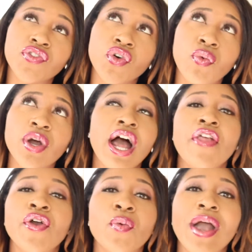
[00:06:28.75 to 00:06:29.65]
So what
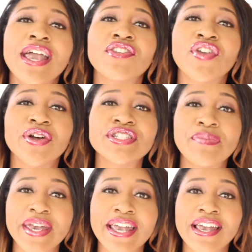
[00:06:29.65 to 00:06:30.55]
other way is there to
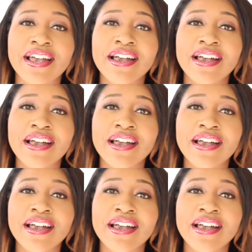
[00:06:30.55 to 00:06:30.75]
be?